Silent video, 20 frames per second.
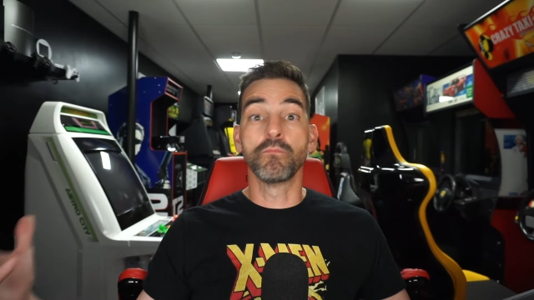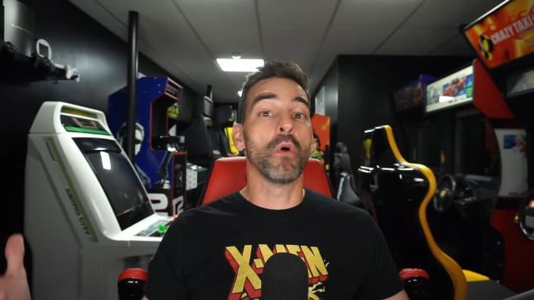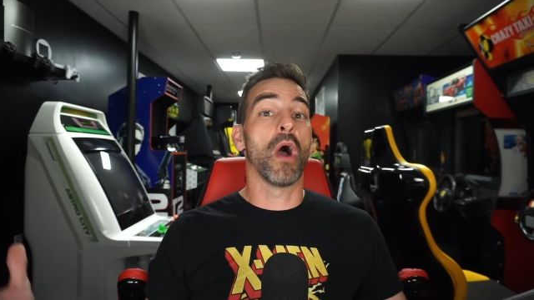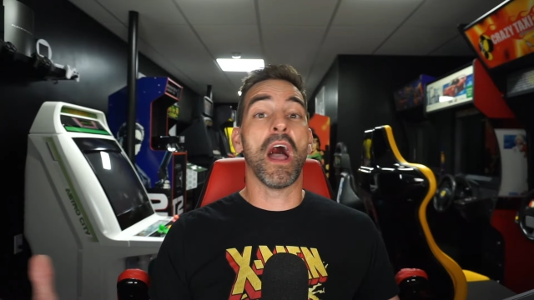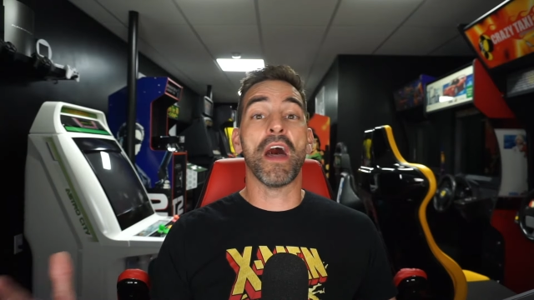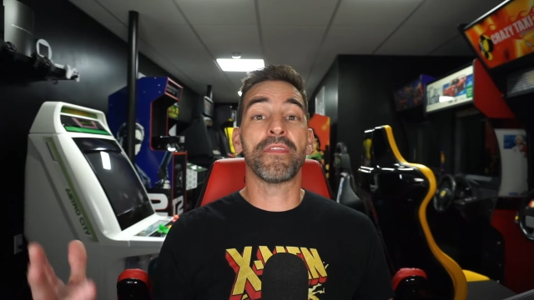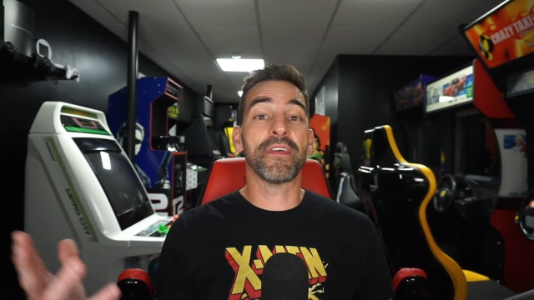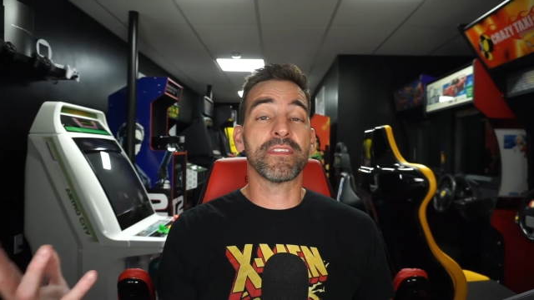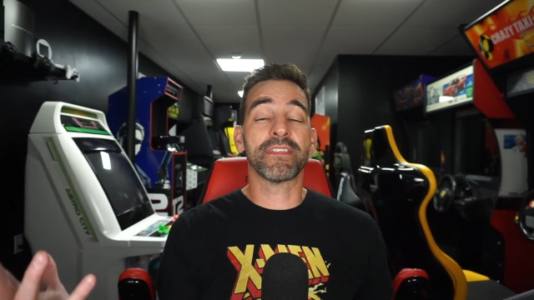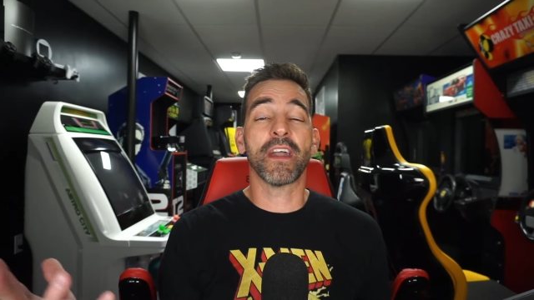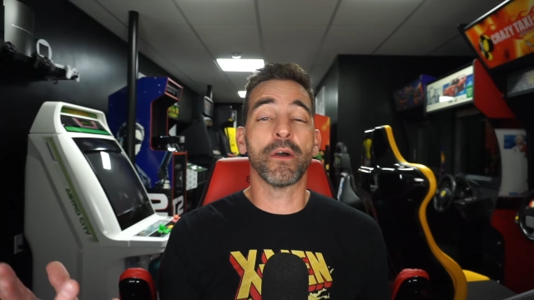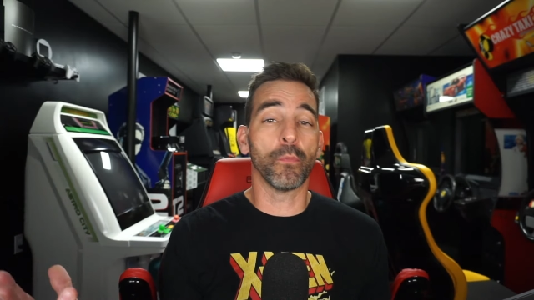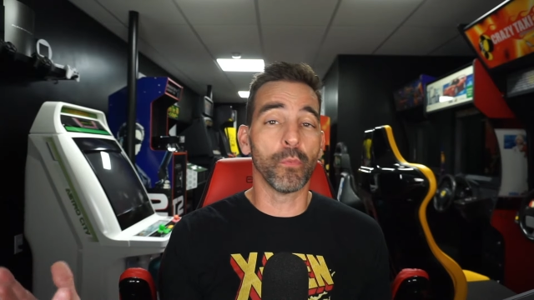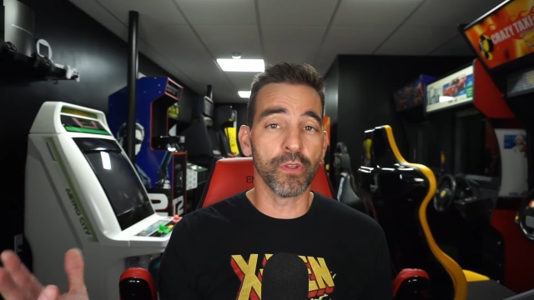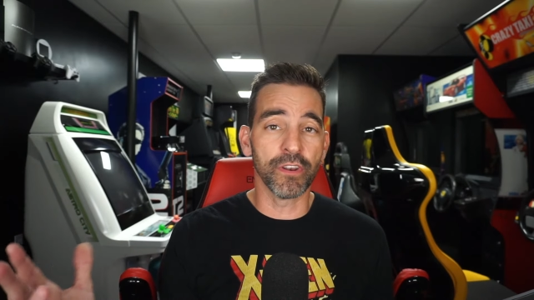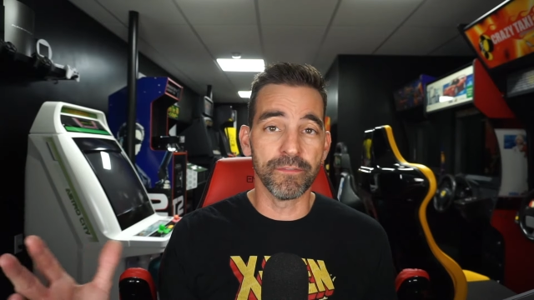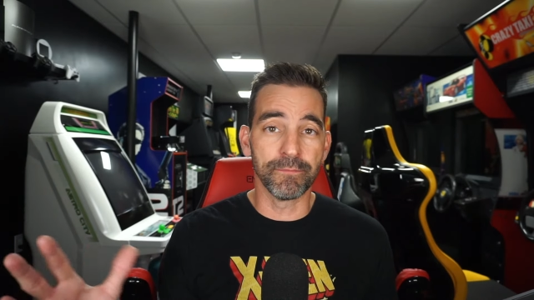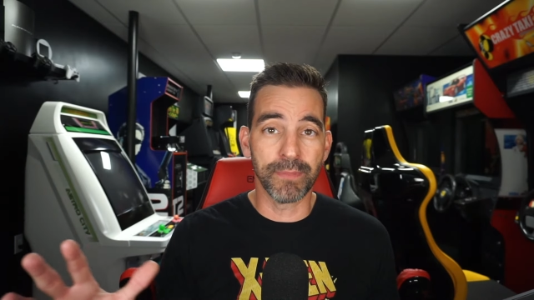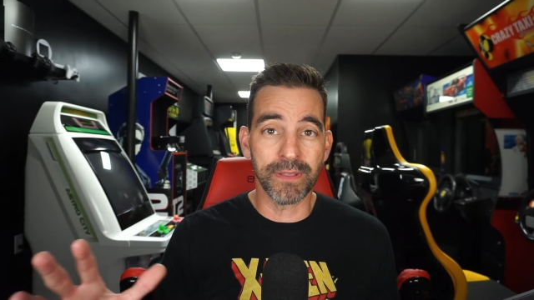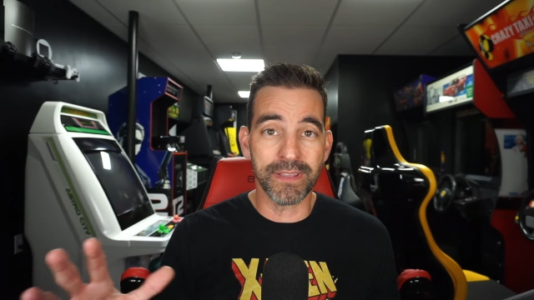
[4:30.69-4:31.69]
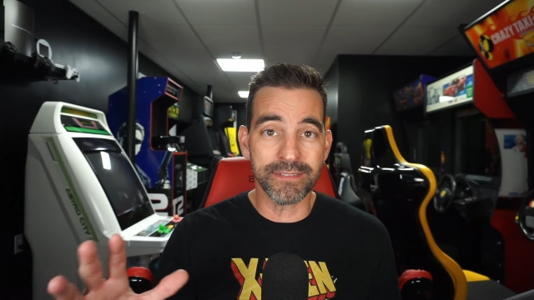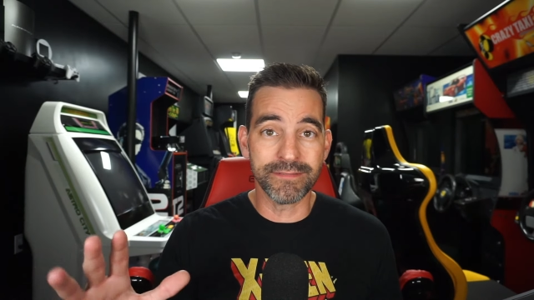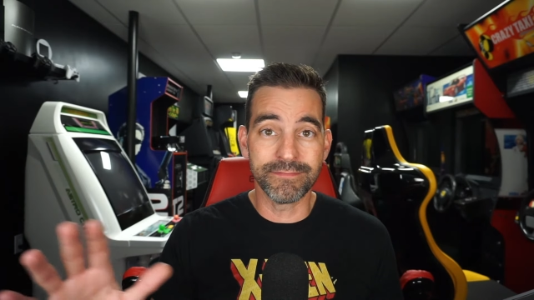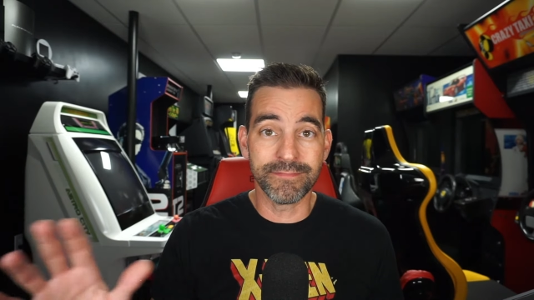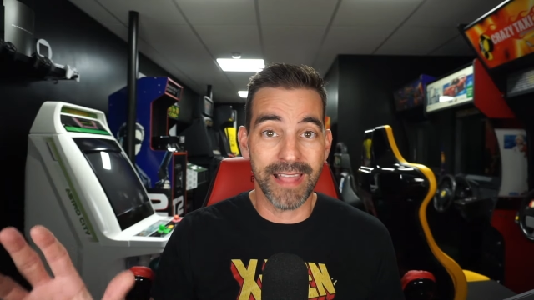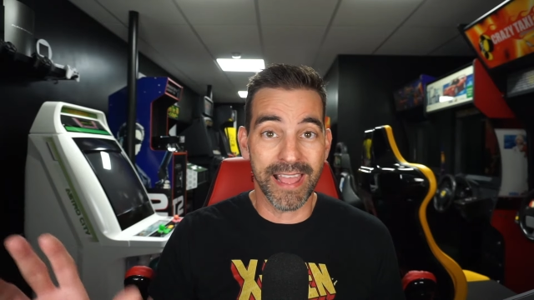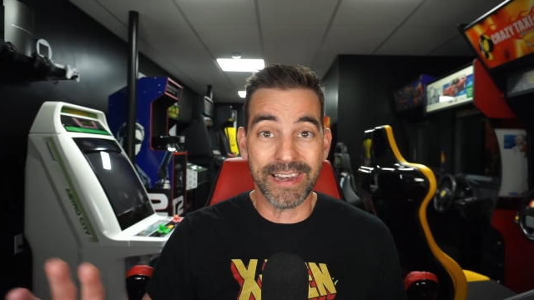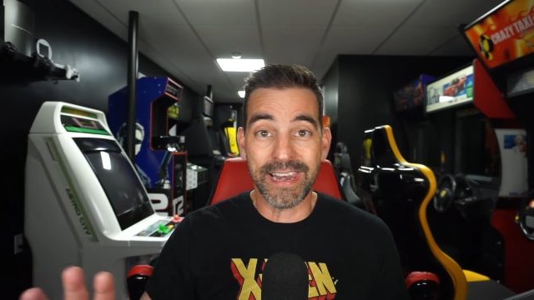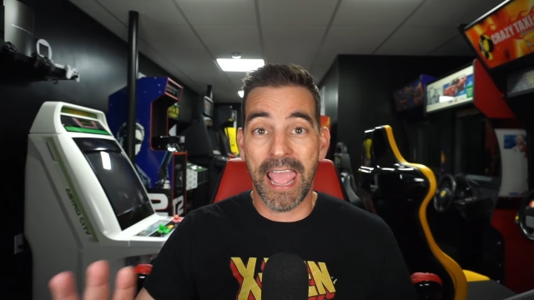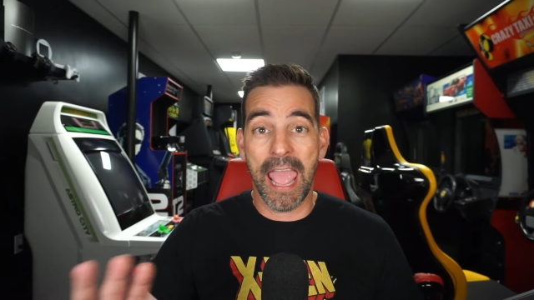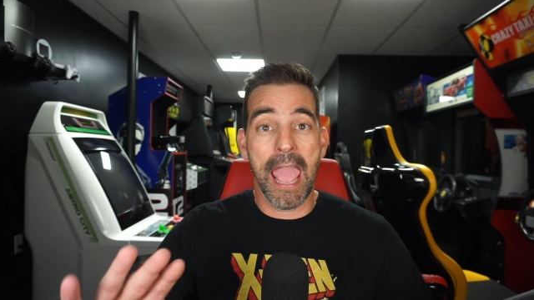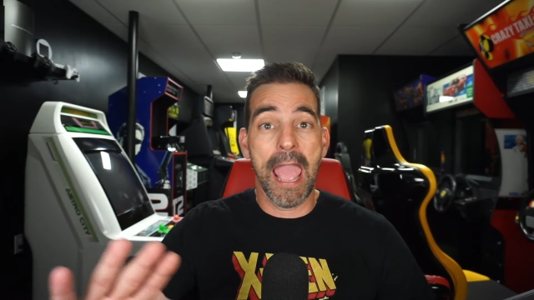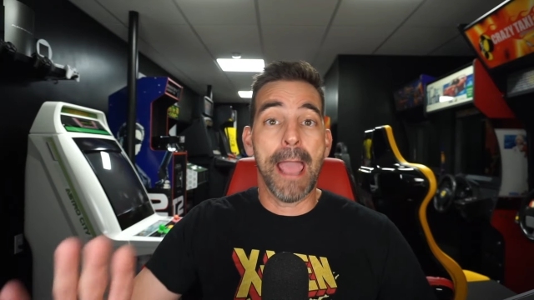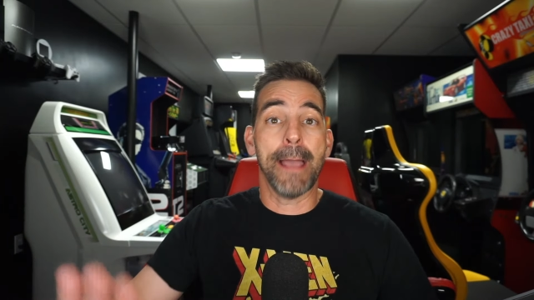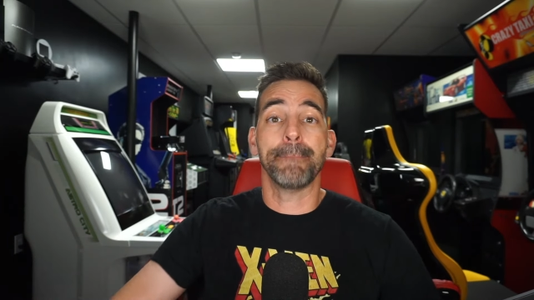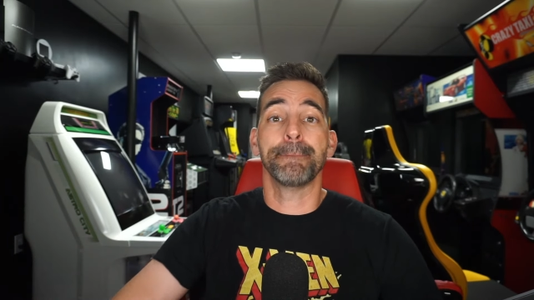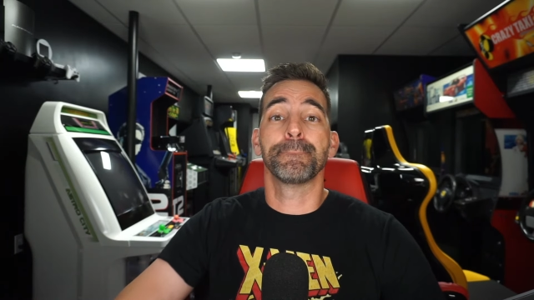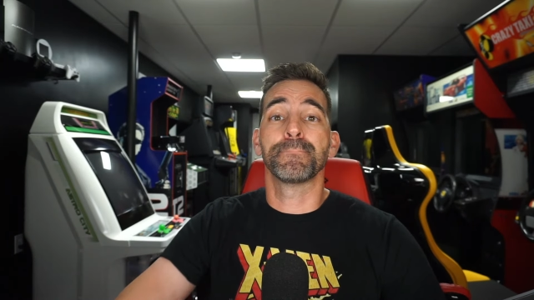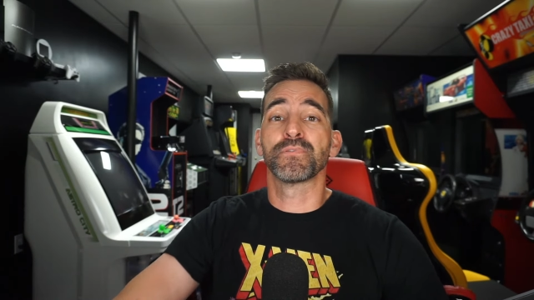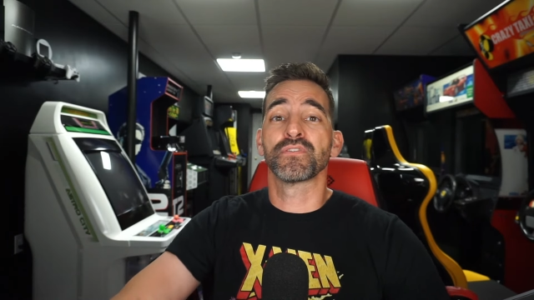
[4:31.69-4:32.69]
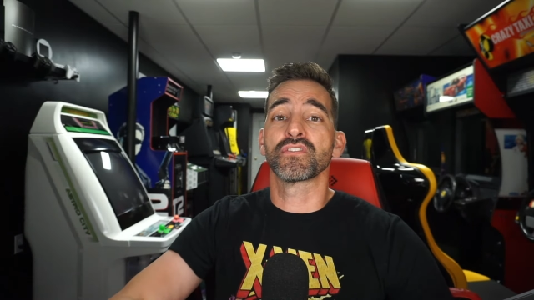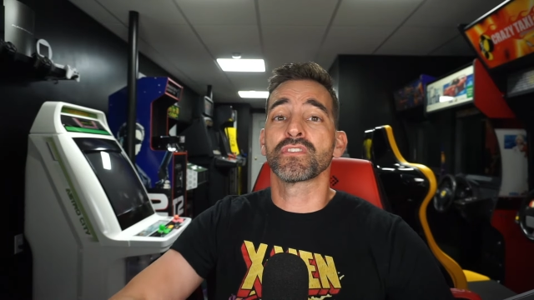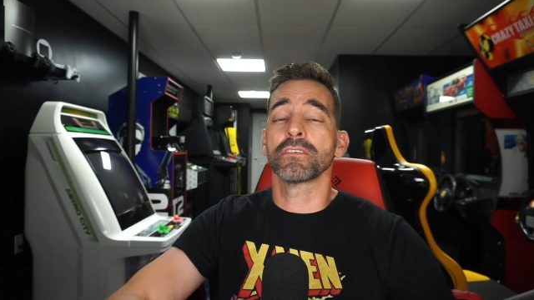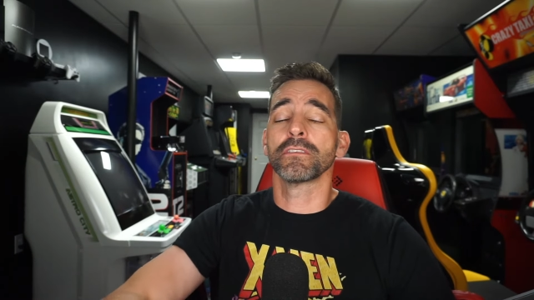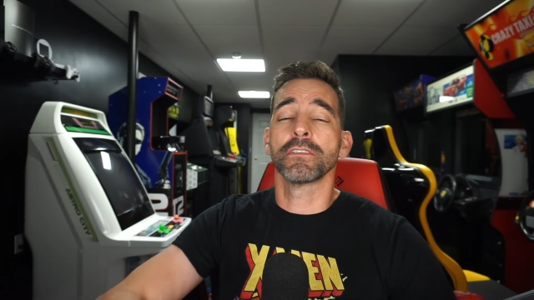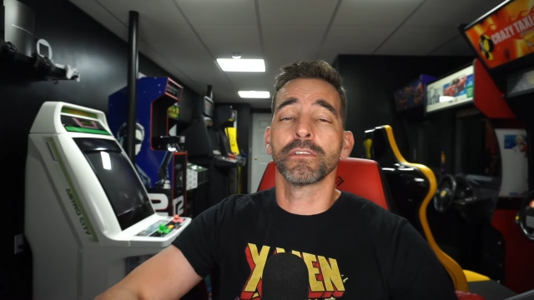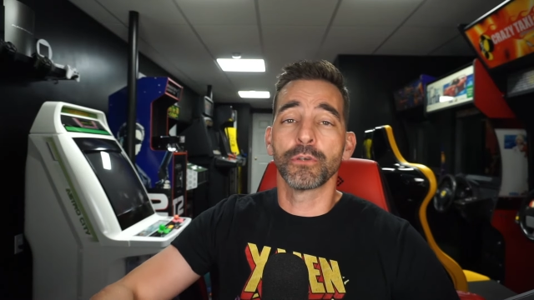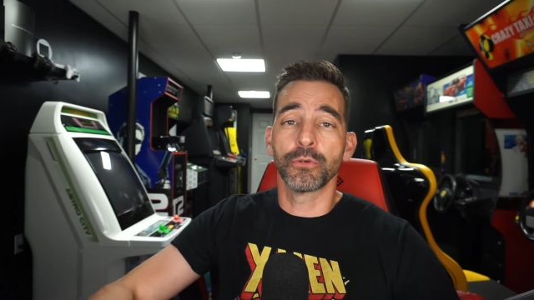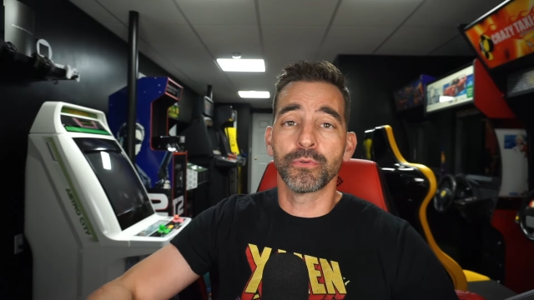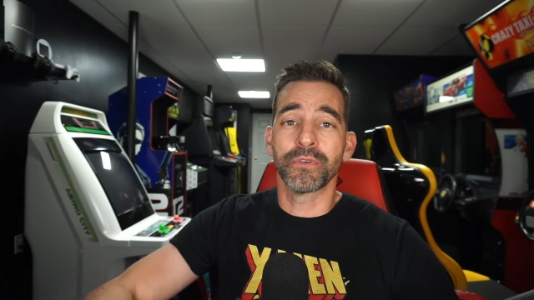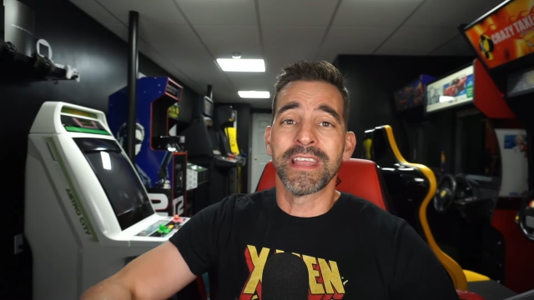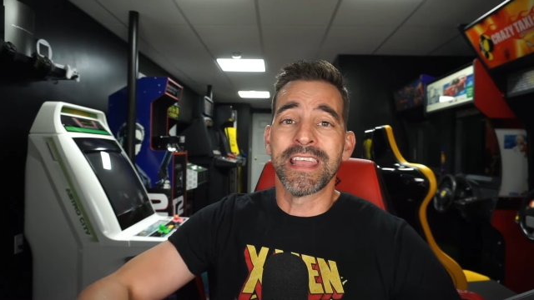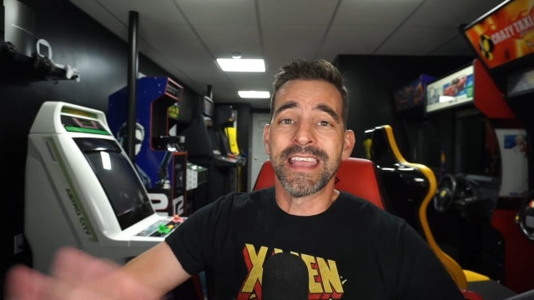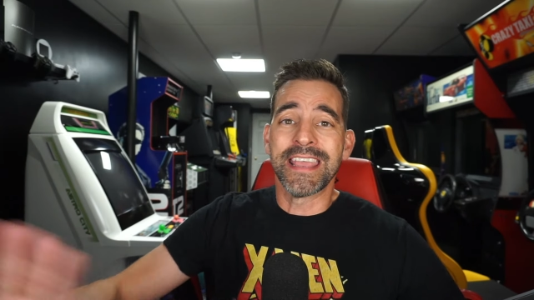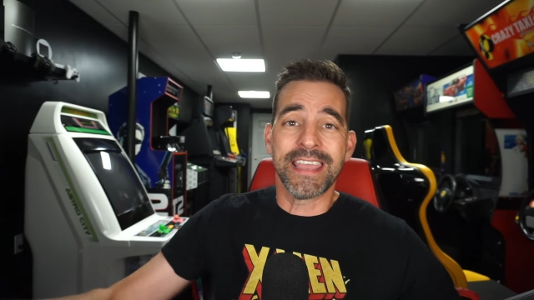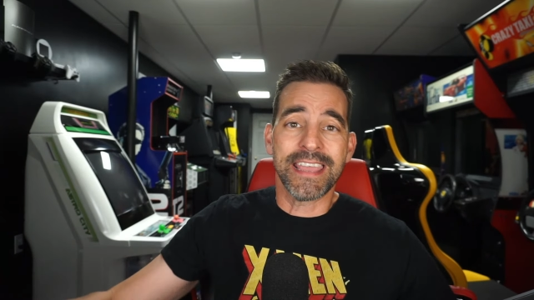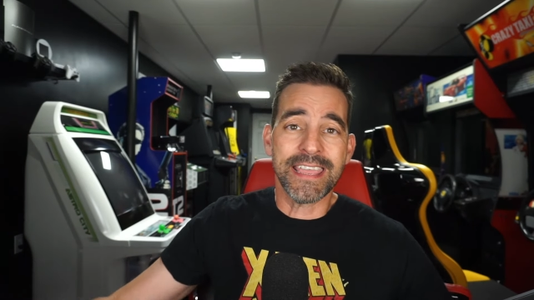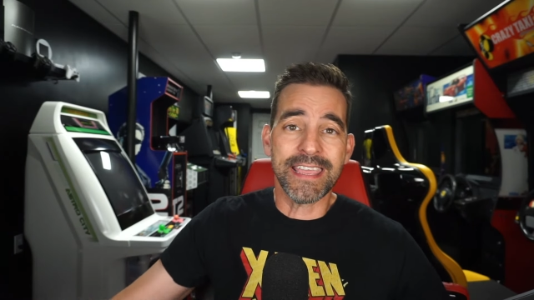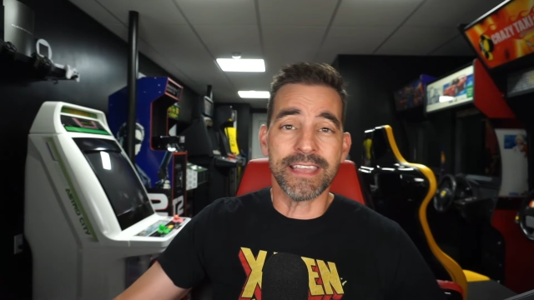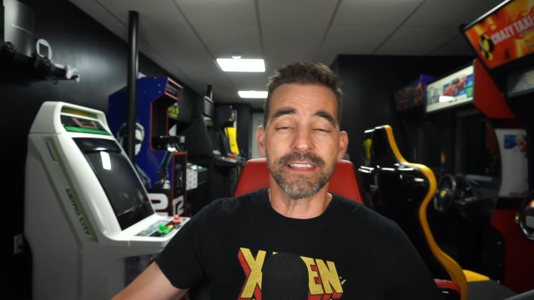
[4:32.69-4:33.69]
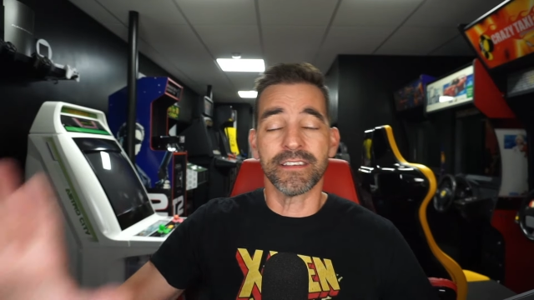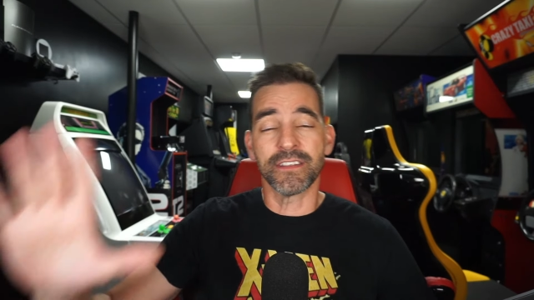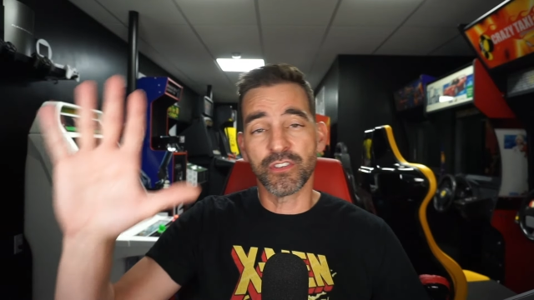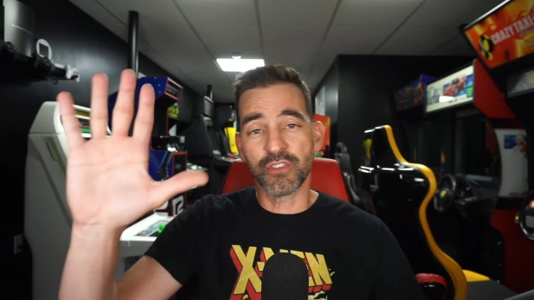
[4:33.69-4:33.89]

I think that would have been an absolute hit,